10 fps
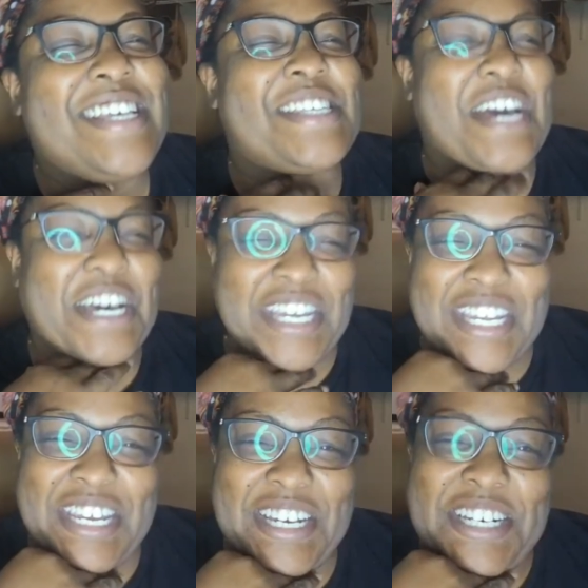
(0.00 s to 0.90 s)

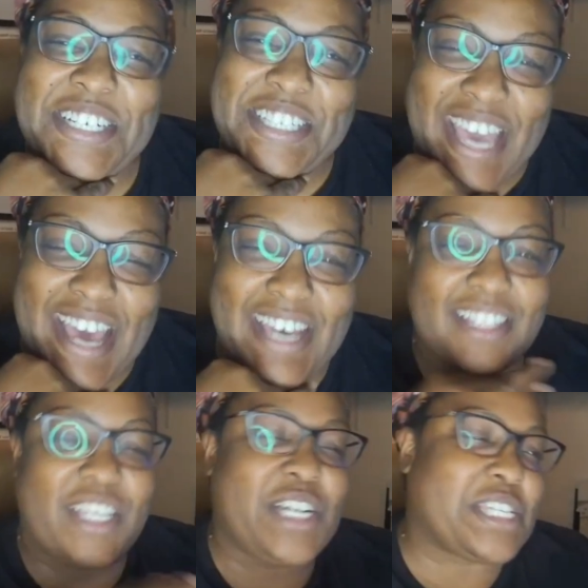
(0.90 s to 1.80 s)
Anywho, yeah,
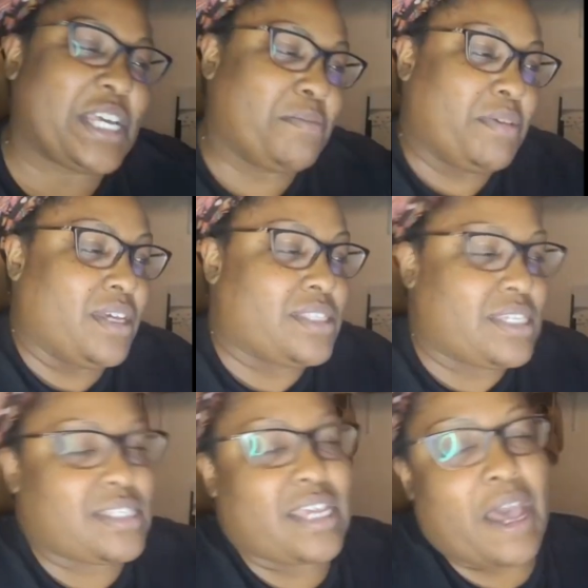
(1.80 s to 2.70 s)
there's going to be a
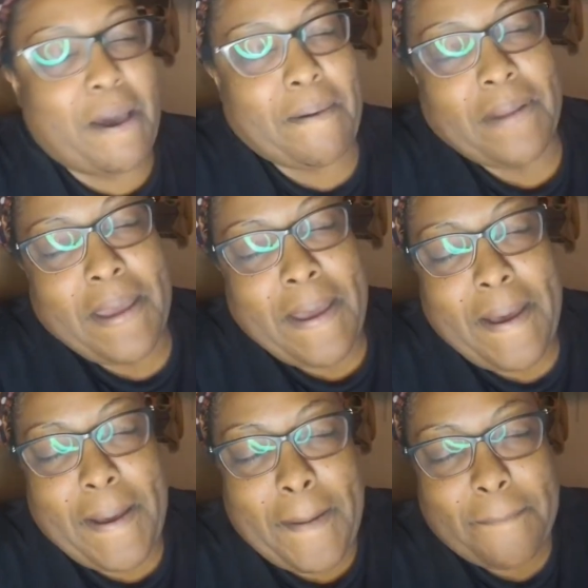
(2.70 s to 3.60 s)
discount
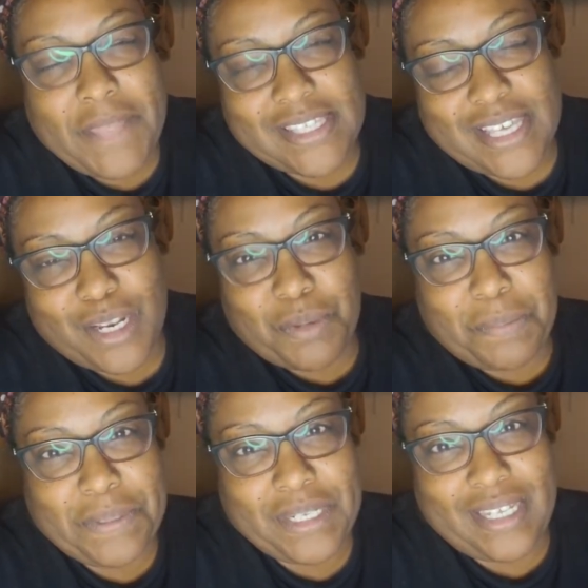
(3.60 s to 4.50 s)
that's going to be
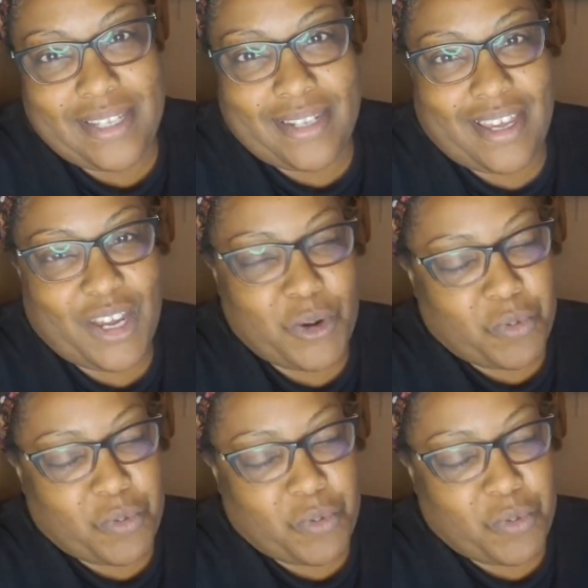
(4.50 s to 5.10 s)
put in there.